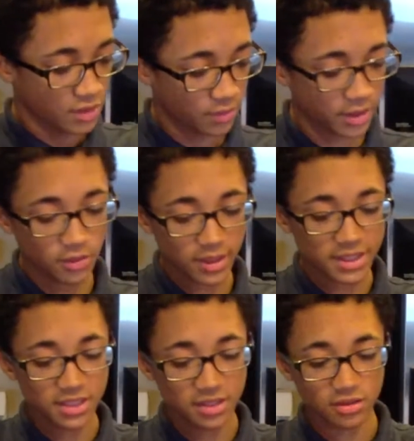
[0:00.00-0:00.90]
we're going
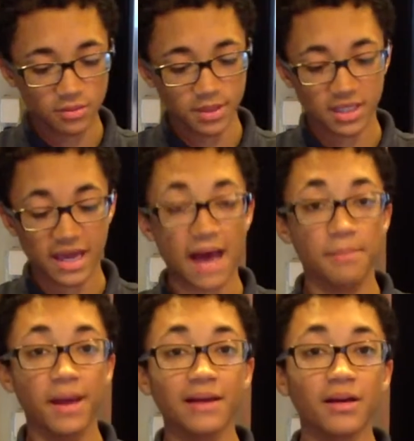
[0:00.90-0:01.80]
to put the cap
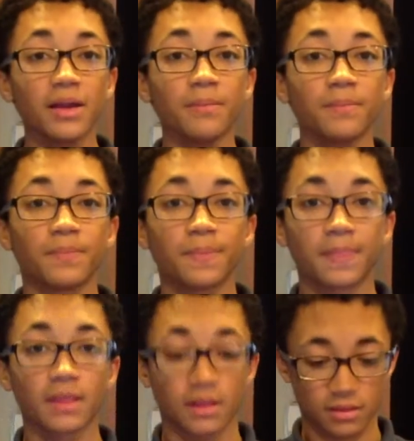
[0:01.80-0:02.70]
back on,
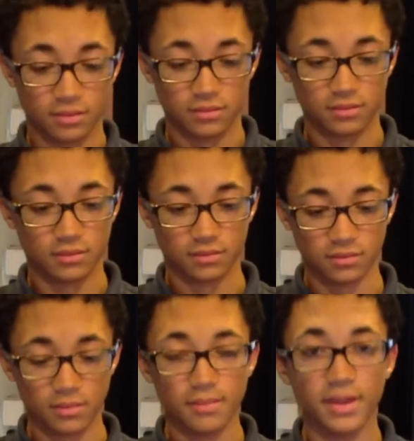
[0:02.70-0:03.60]

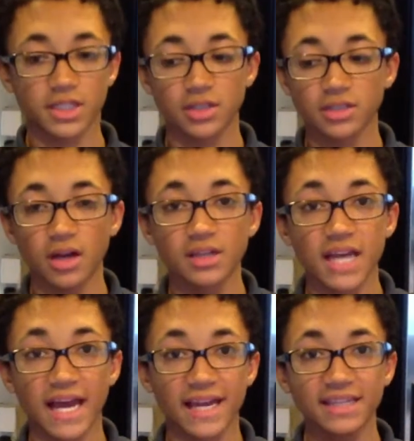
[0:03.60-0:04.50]
make sure it's on
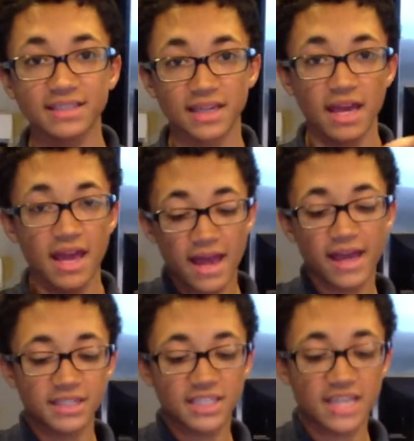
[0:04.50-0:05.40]
tight,
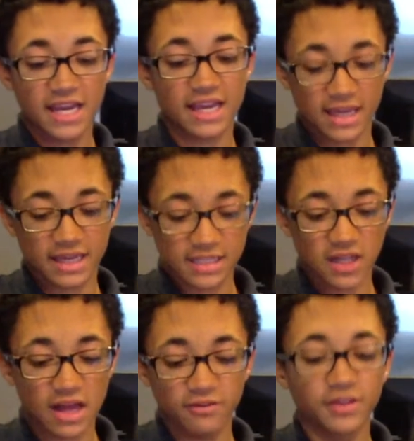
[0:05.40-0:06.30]
and shake it until
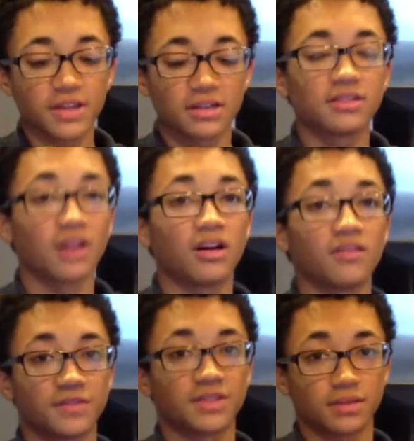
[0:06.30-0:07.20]
everything
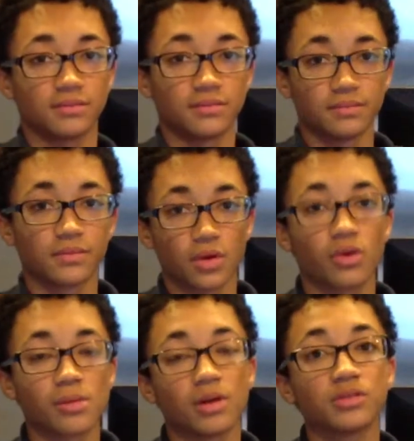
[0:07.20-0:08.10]
dissolves, or
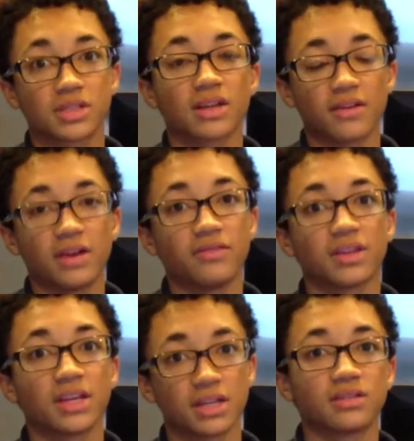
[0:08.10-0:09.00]
most of
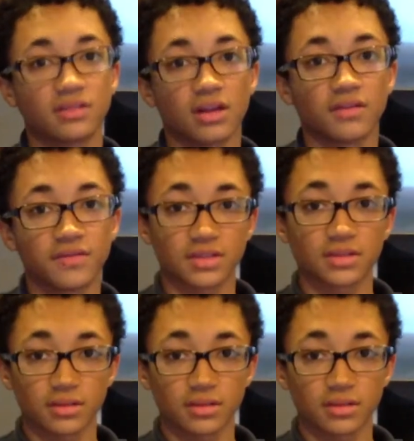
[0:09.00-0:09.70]
everything dissolves.